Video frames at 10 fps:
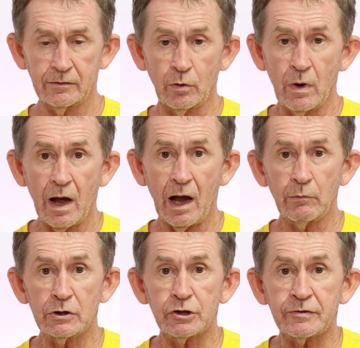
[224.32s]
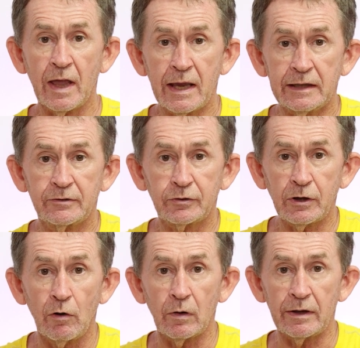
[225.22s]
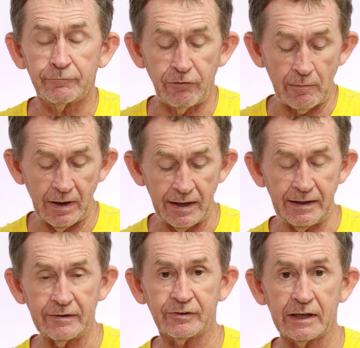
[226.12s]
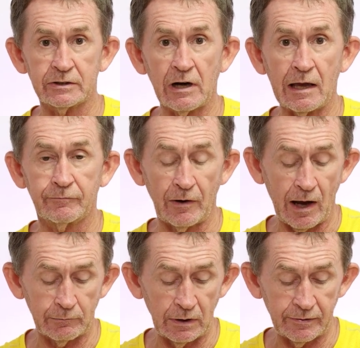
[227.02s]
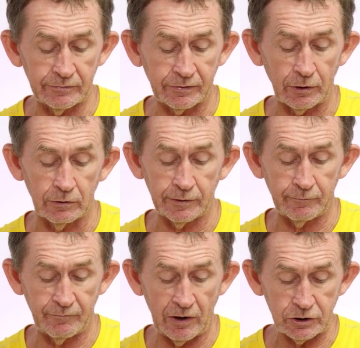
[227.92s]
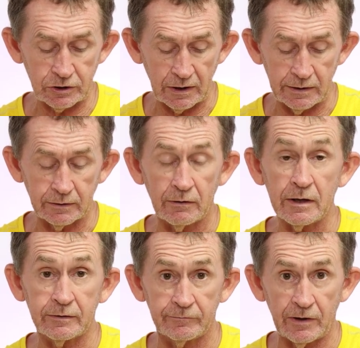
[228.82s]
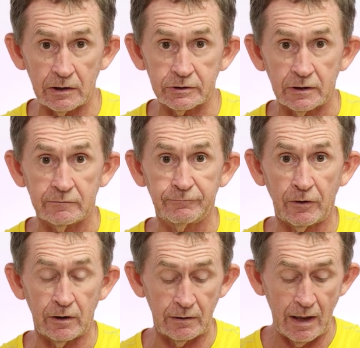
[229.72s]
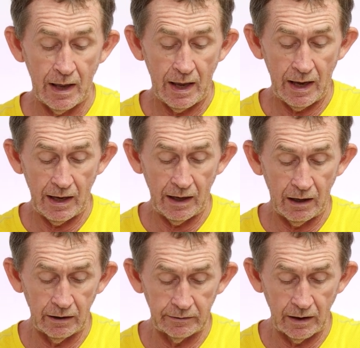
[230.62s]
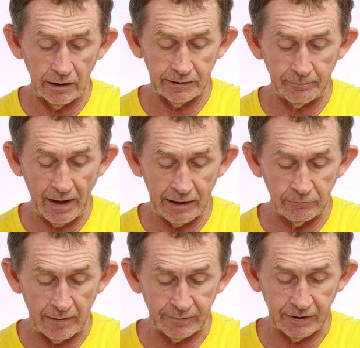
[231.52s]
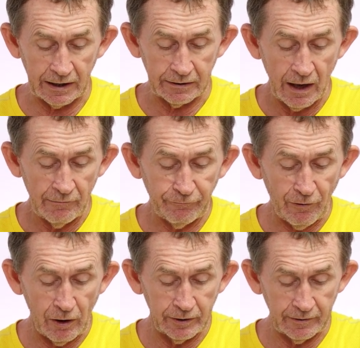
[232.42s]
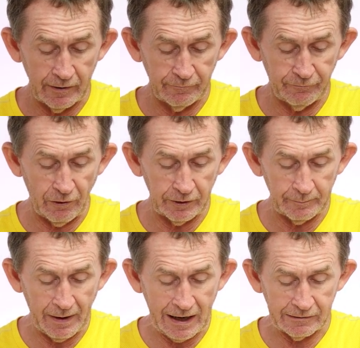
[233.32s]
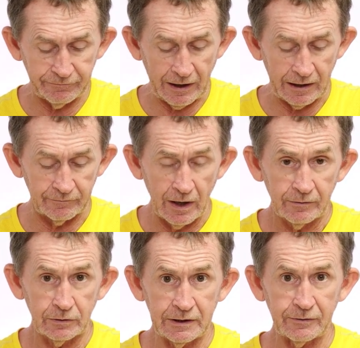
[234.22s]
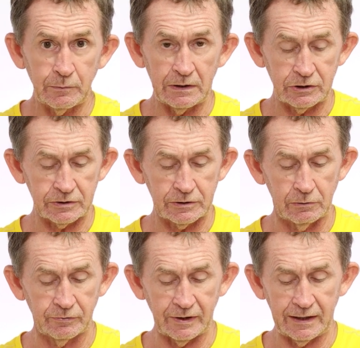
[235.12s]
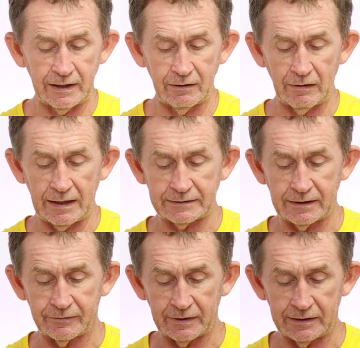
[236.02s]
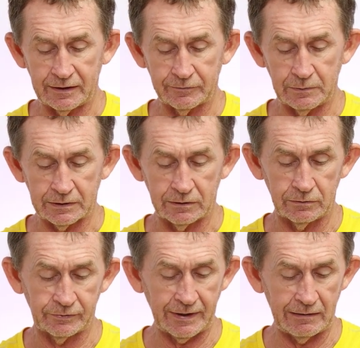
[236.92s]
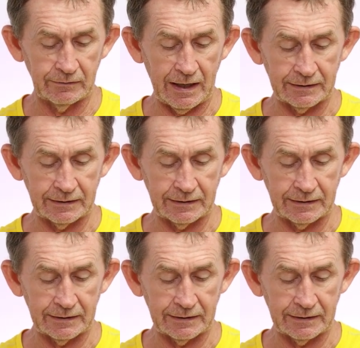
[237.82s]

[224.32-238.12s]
So I will just install it from an SD drive. I will install the version. There is a version for uh, on, on the Pi website for the, for the Pi 5. So this one just goes in here like this and this one goes down